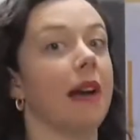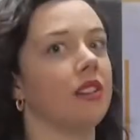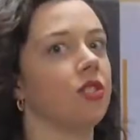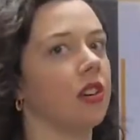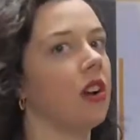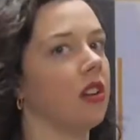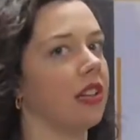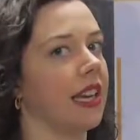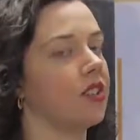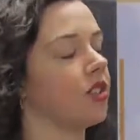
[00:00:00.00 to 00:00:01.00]
matching
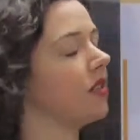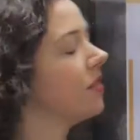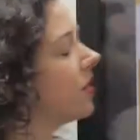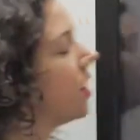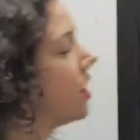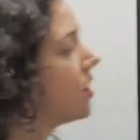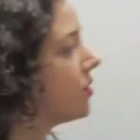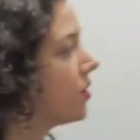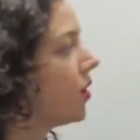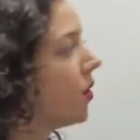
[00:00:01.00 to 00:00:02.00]
collocations.
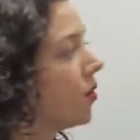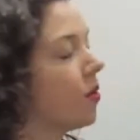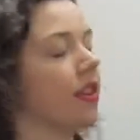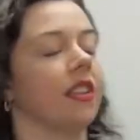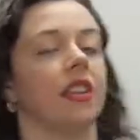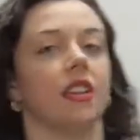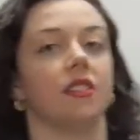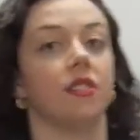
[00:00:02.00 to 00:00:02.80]
So the